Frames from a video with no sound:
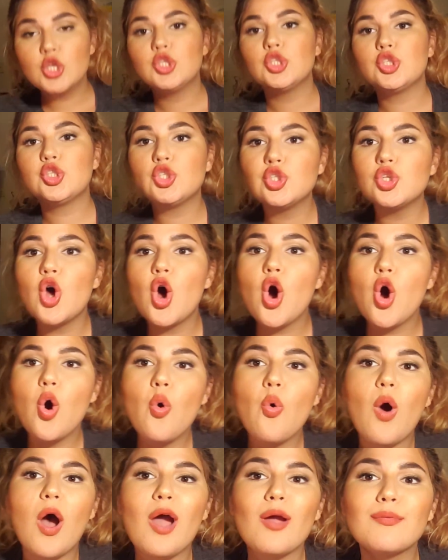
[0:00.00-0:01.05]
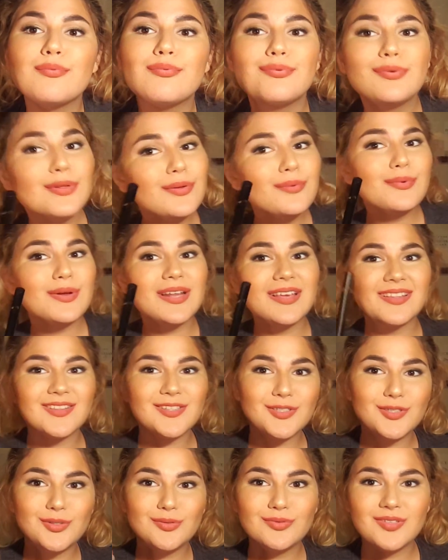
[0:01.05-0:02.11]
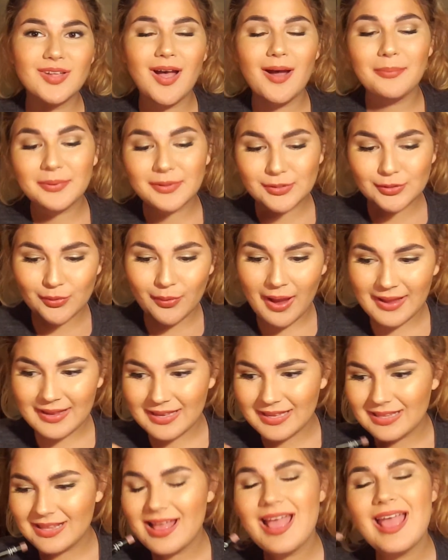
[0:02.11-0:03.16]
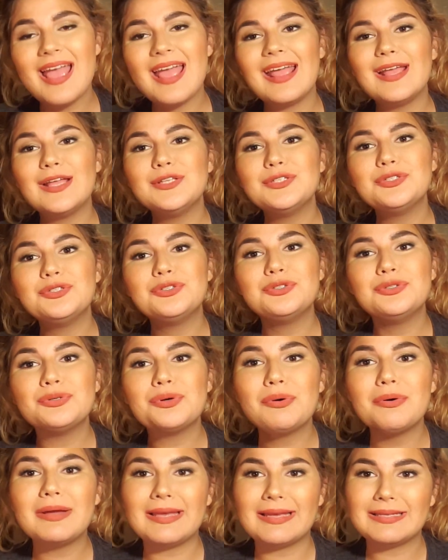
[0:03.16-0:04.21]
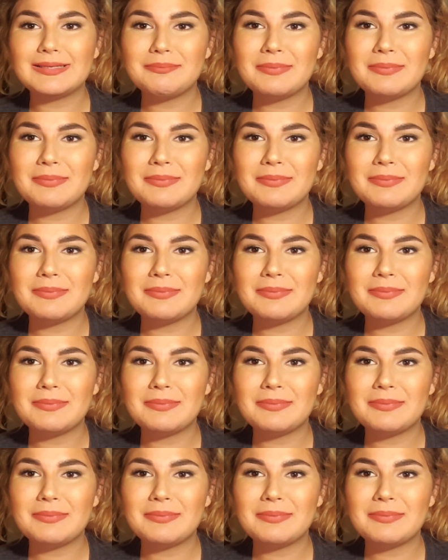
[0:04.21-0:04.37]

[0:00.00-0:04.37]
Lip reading: So I really want to get this used up so I can enjoy it,